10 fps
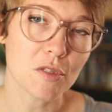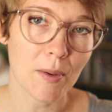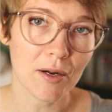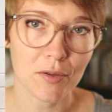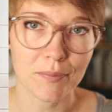
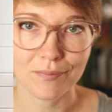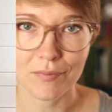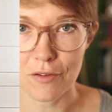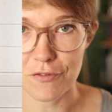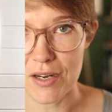sweater,
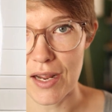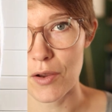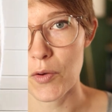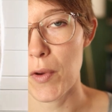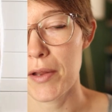the
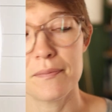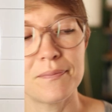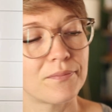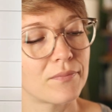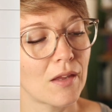V-neck
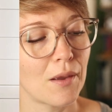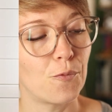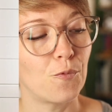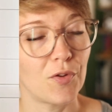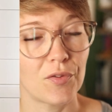one. I
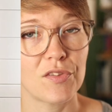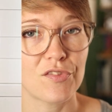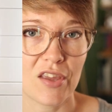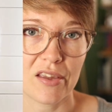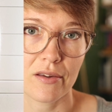really
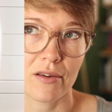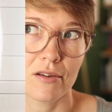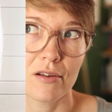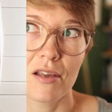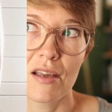think
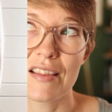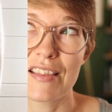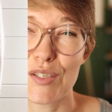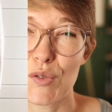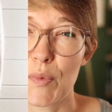
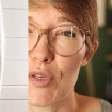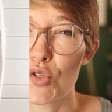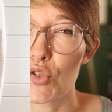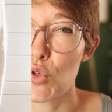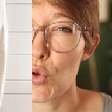this would be
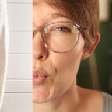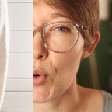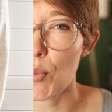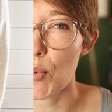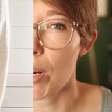
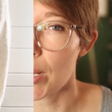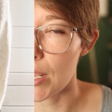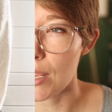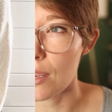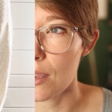super
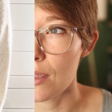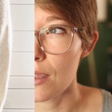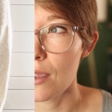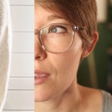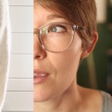pretty
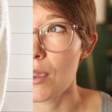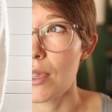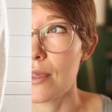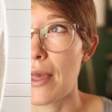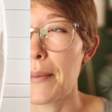
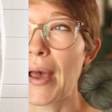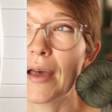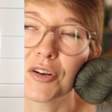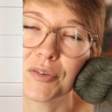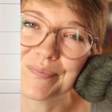in that
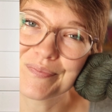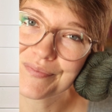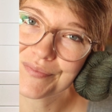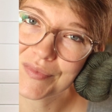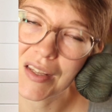pattern.
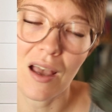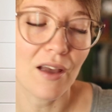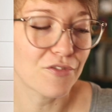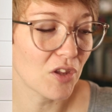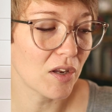
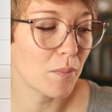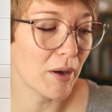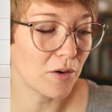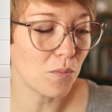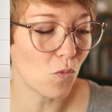I've thought
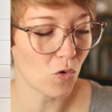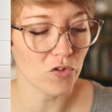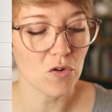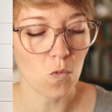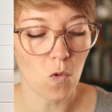about it more
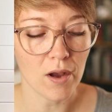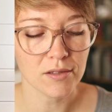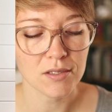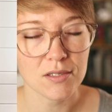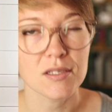than
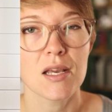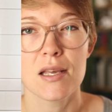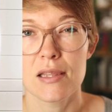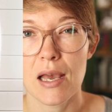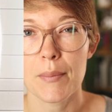once,
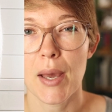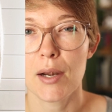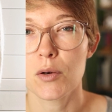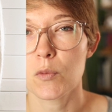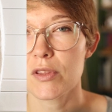that
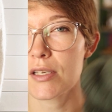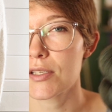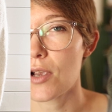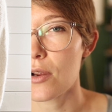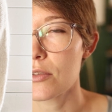pattern with
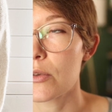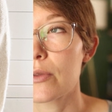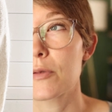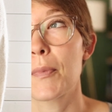this yarn, so it's